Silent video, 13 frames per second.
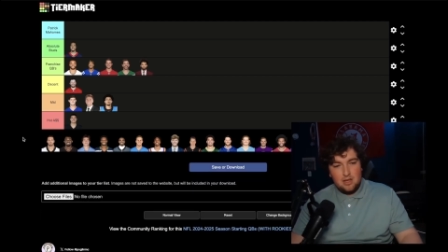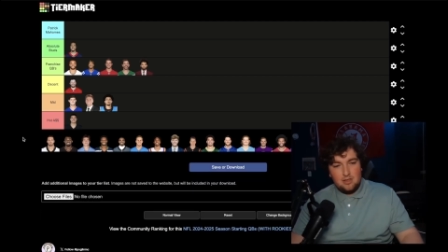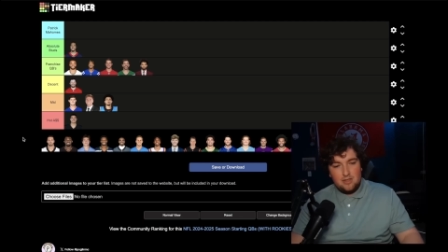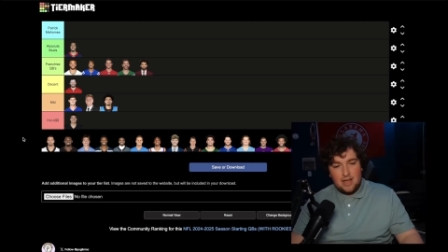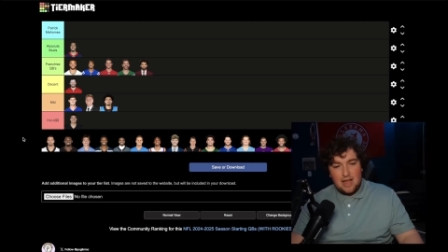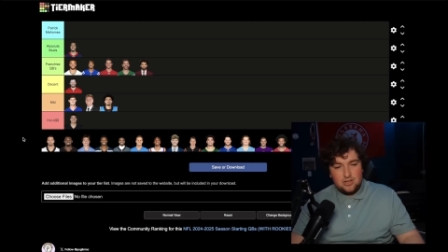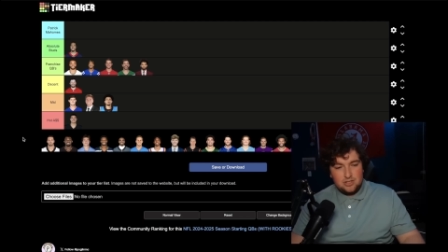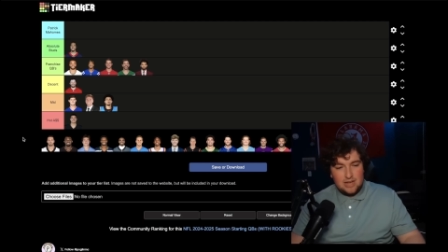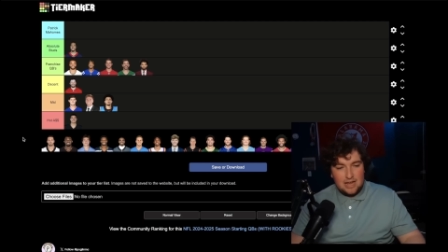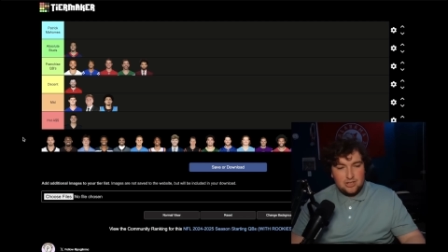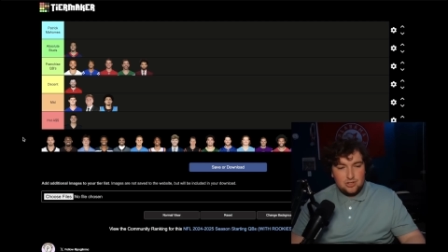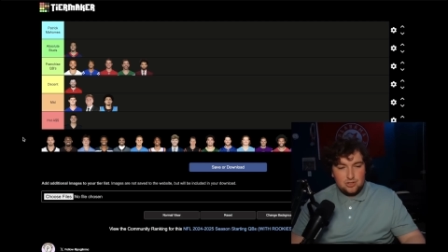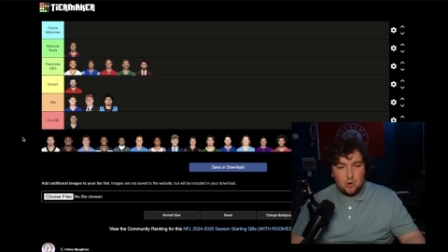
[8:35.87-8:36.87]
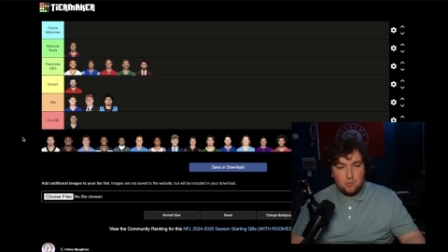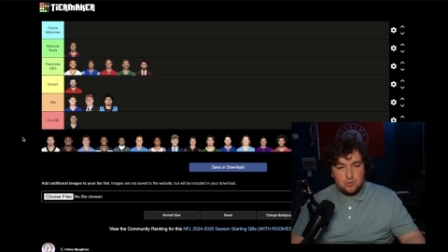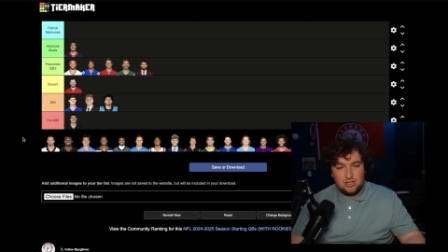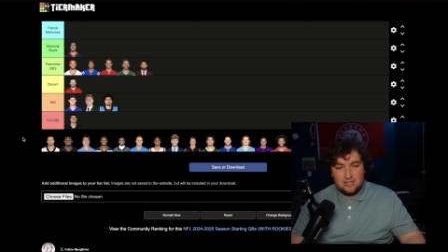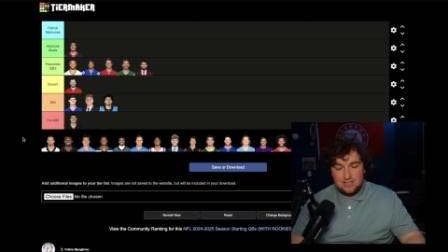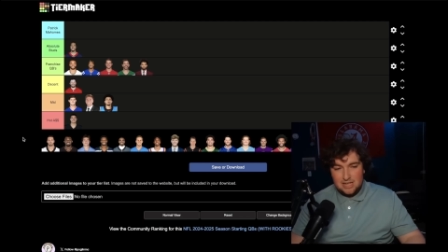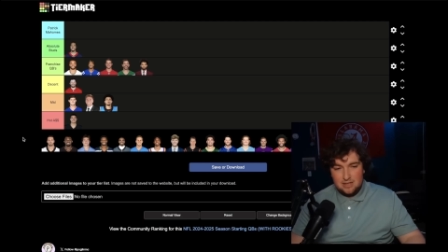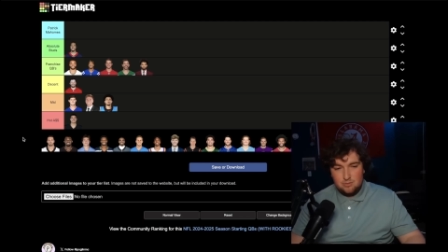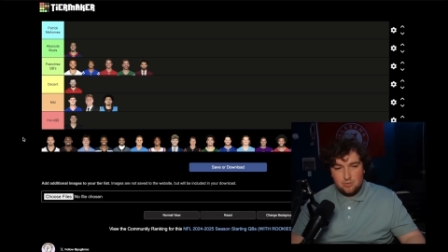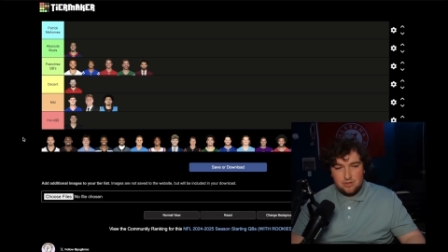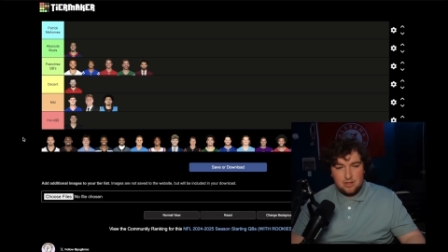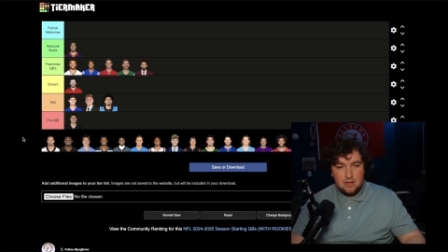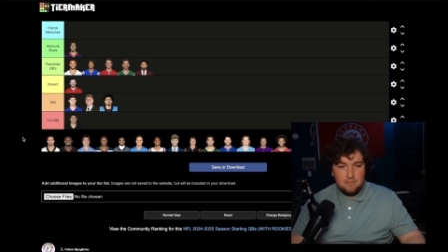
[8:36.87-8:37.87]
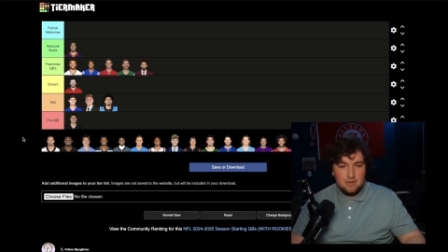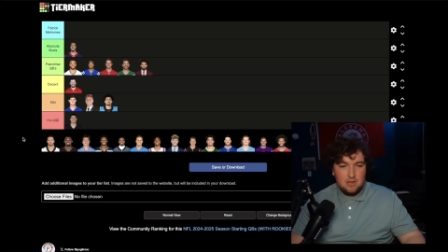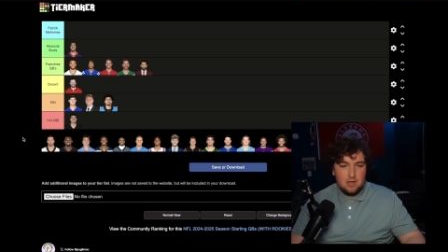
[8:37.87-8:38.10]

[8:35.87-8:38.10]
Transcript: Like, I just don't see it with him.